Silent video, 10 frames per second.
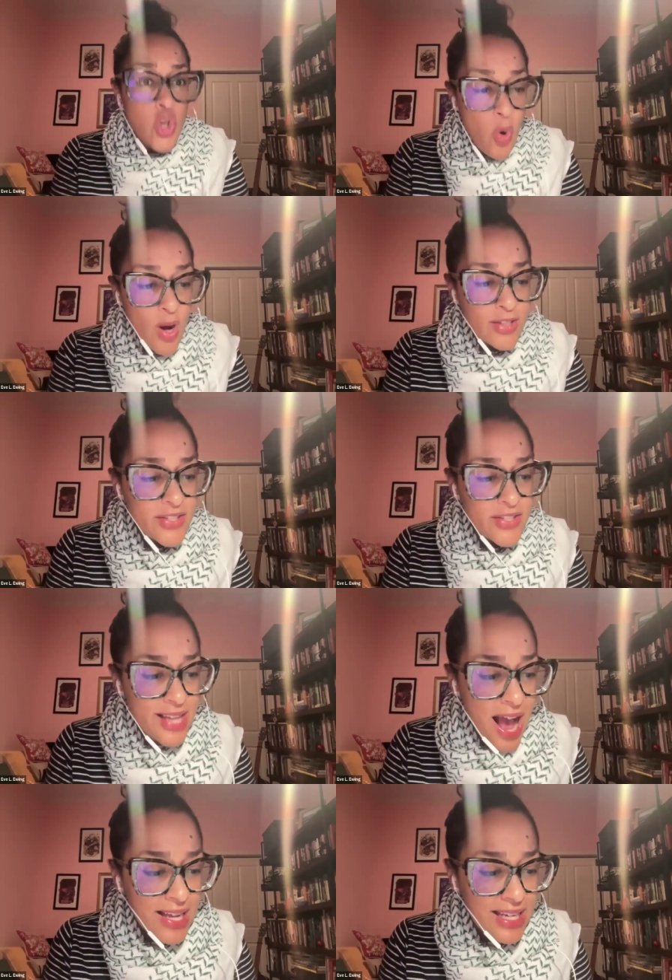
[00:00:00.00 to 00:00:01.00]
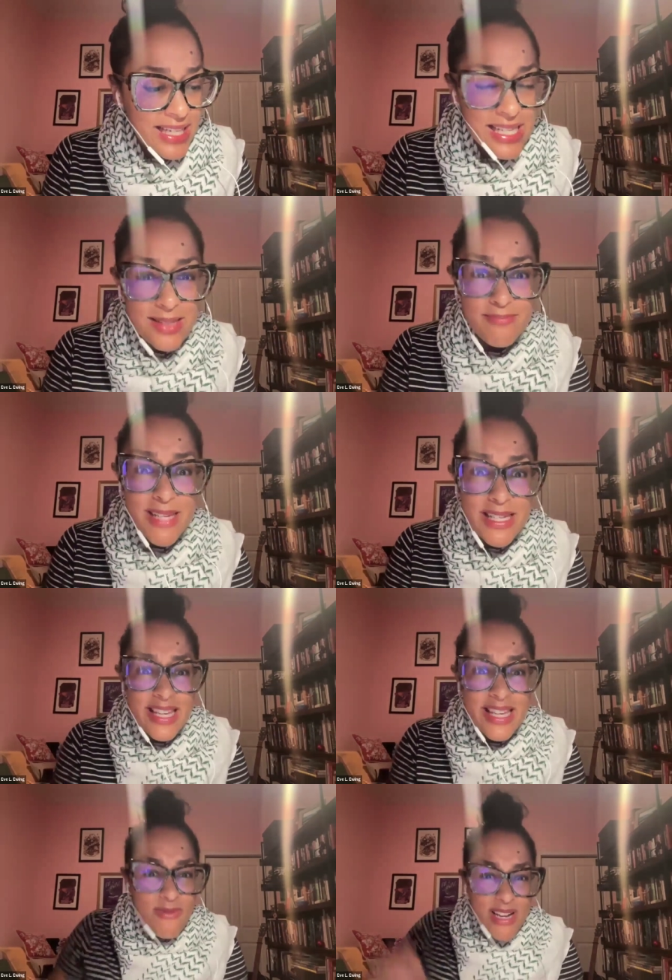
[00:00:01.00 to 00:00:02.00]
"Your sock is
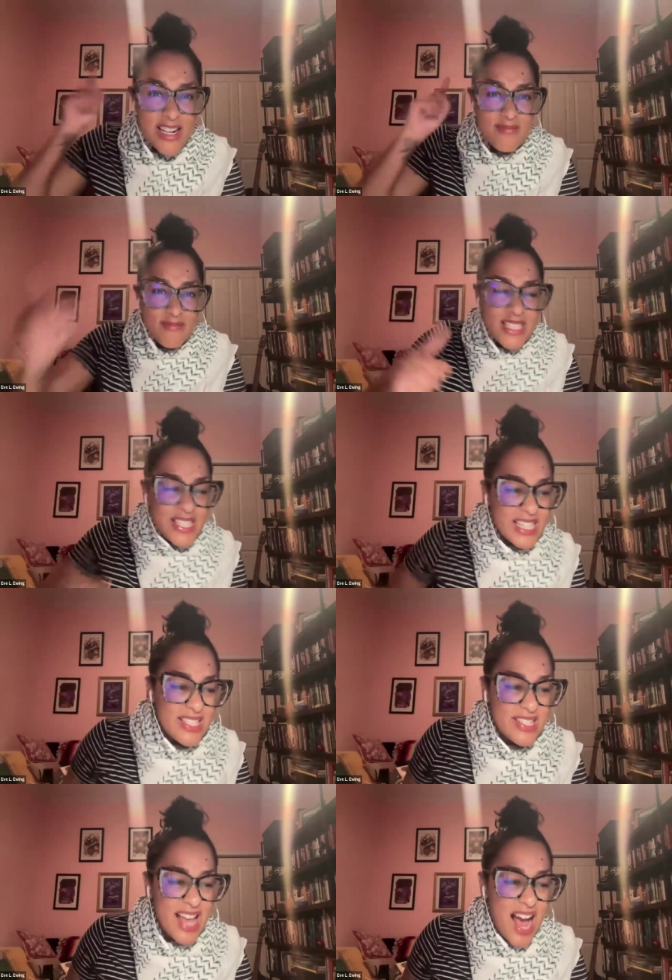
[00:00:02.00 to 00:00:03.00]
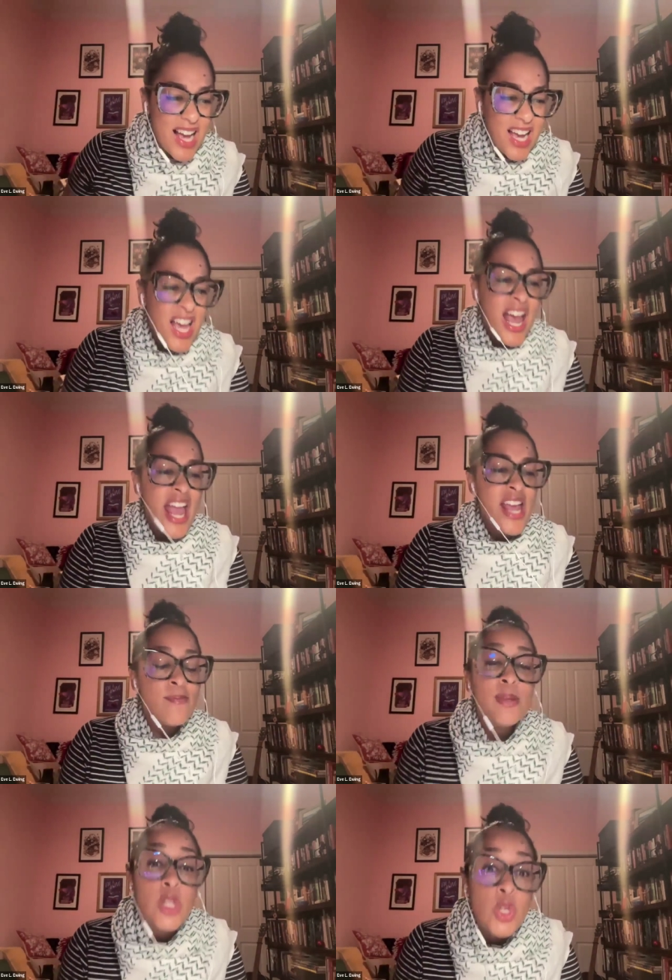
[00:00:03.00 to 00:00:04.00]
missing. We are missing a sock,
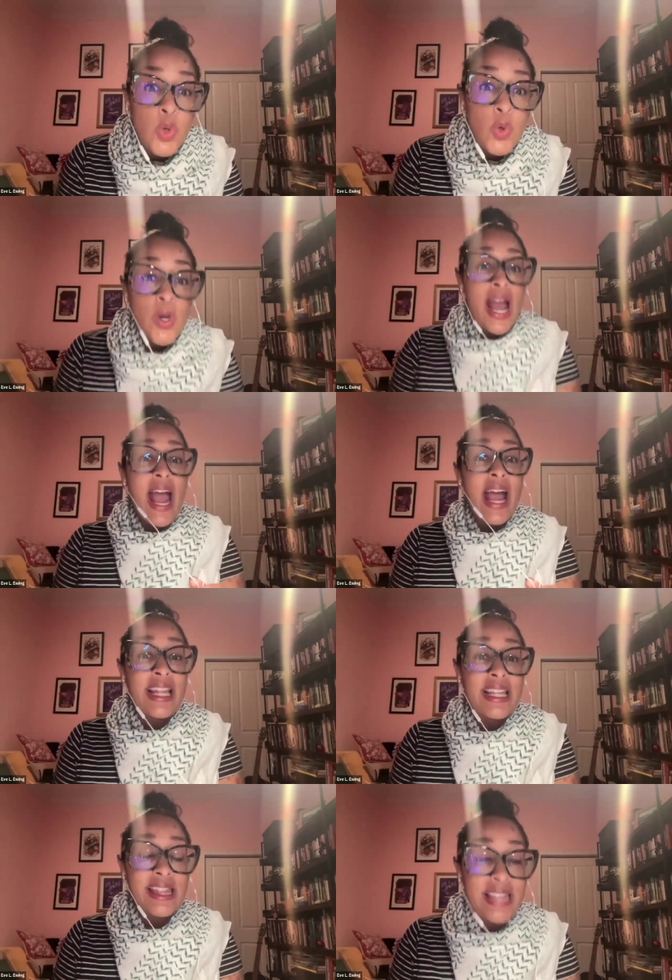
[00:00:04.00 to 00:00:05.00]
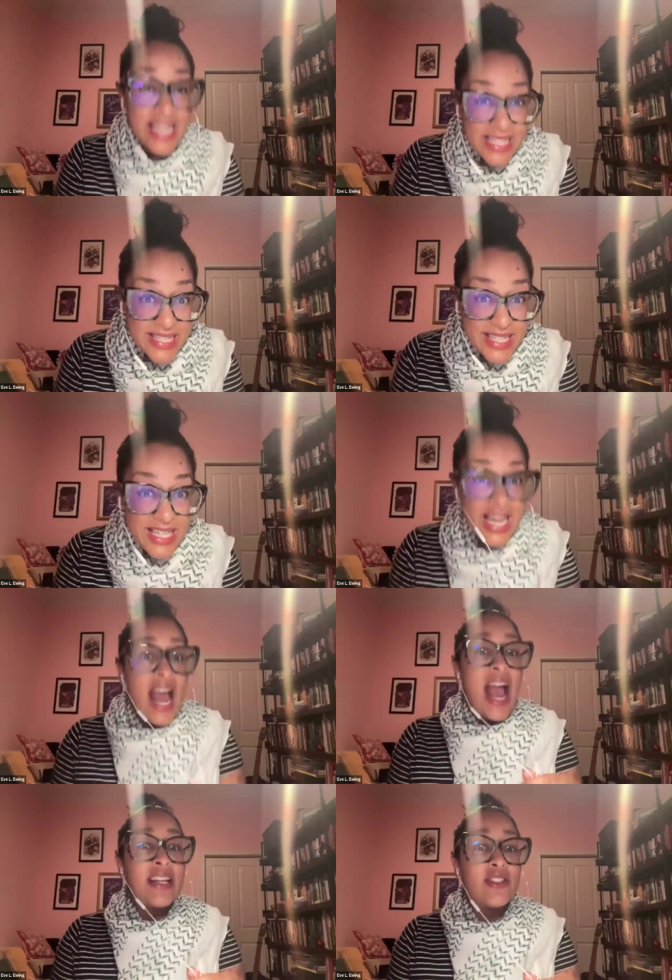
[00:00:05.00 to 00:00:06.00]
a blue and lacy
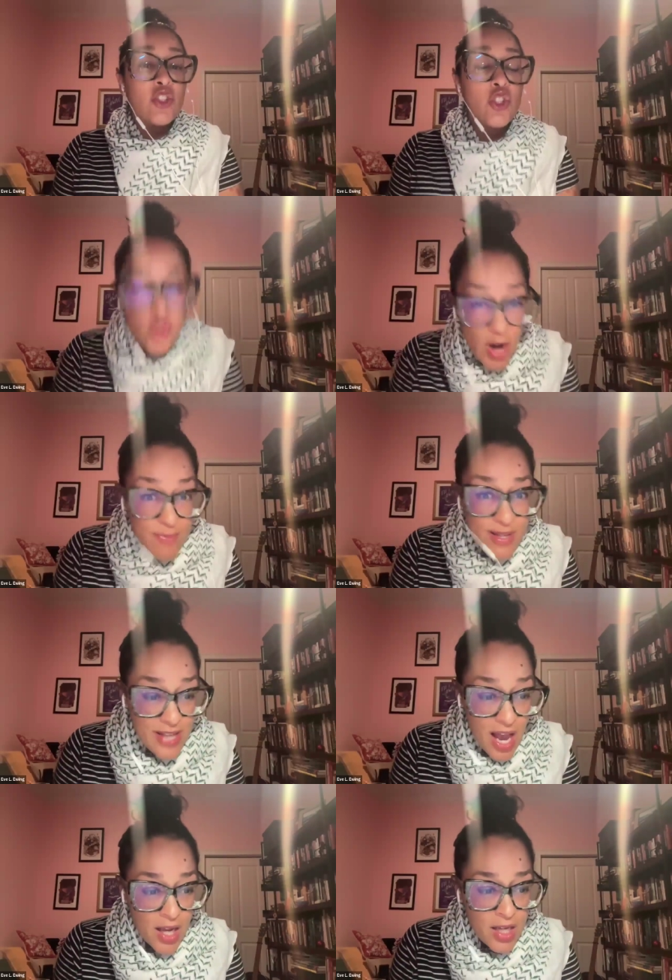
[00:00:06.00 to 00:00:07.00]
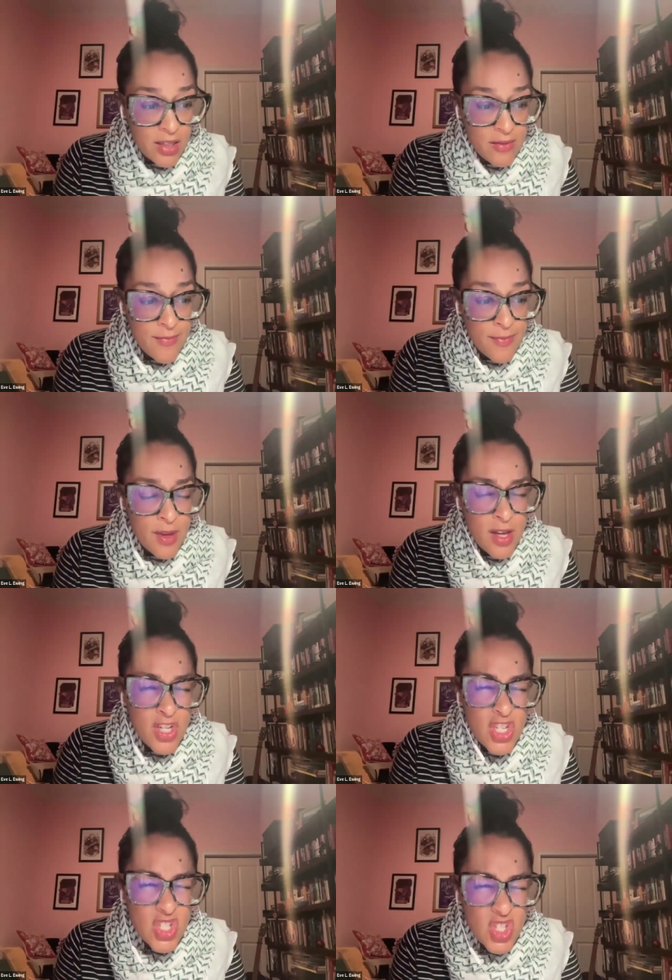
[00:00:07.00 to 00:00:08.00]
and stripy sock."
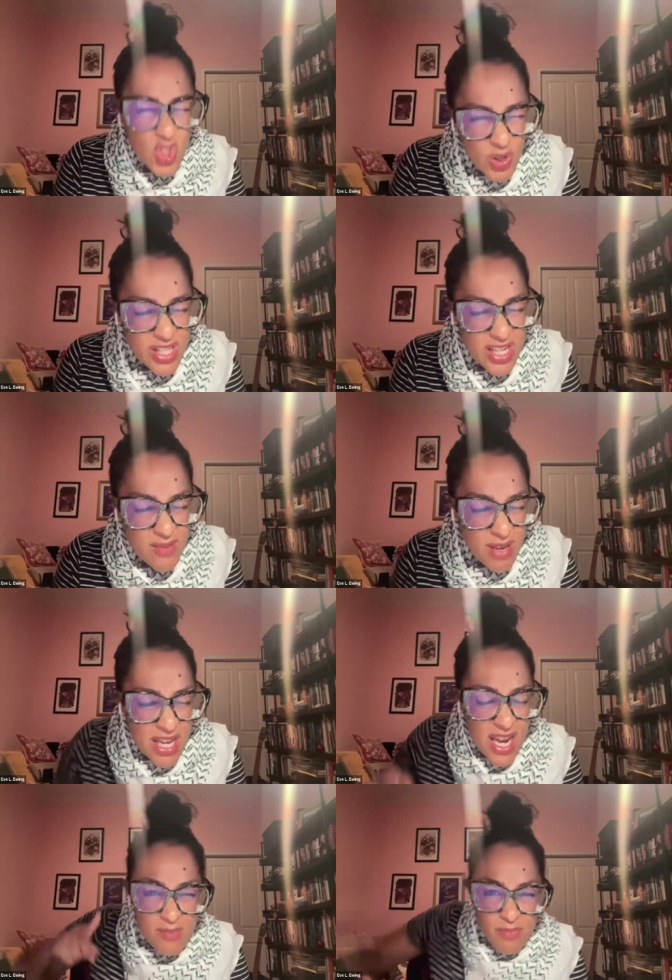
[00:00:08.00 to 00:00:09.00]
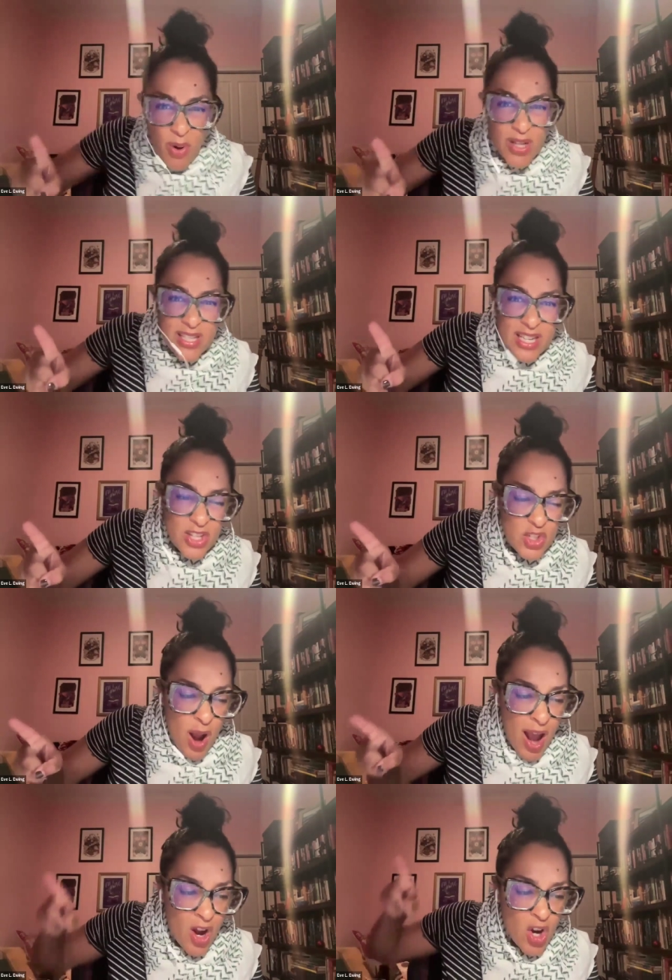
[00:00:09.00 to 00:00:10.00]
She squinted at me and pointed at the
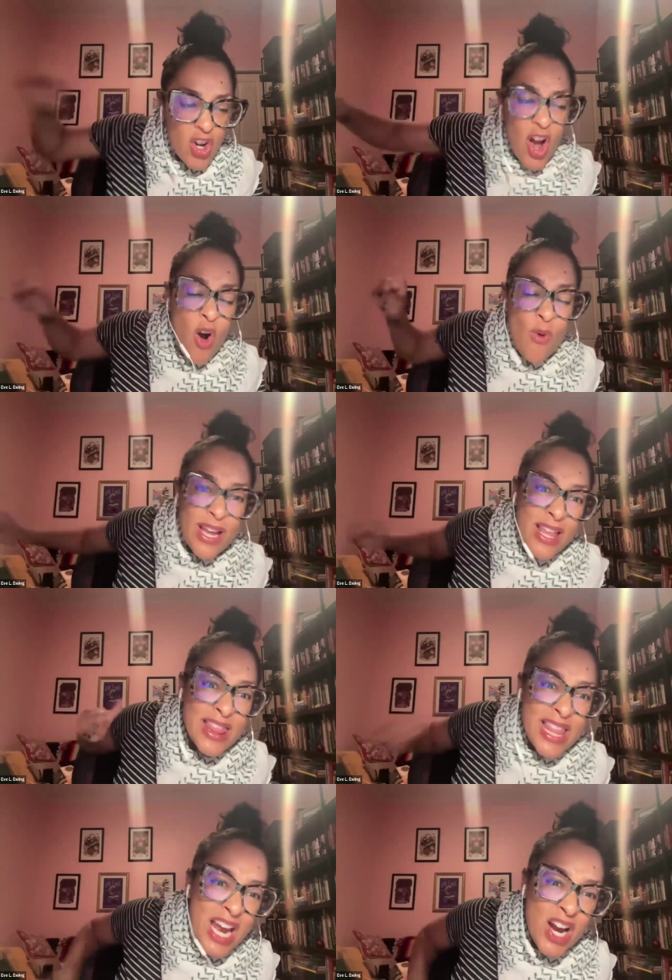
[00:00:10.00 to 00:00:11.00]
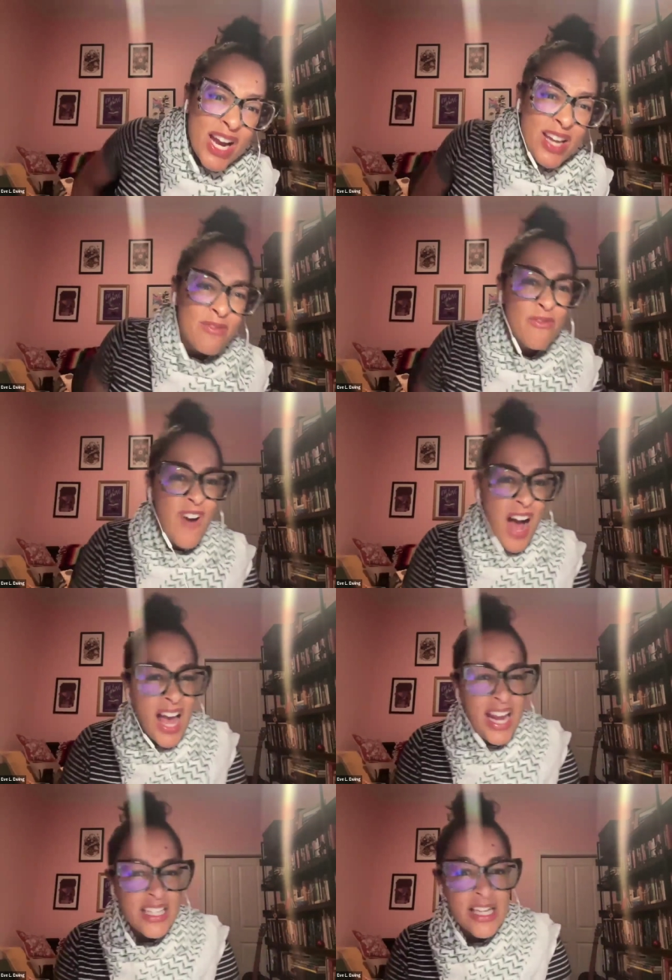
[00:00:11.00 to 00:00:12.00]
dryer. "Go in there and
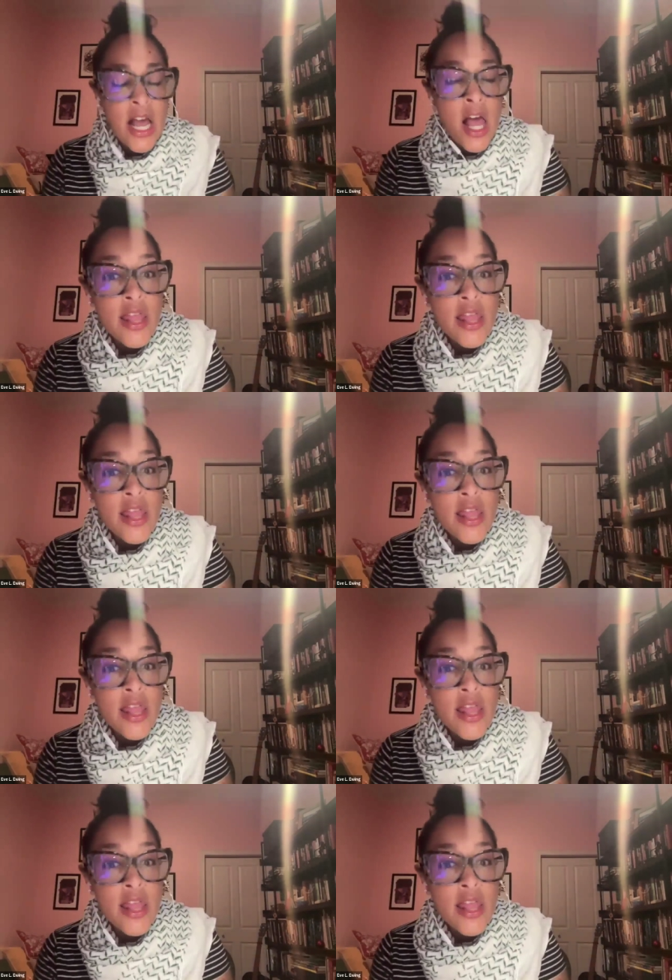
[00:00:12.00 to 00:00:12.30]
find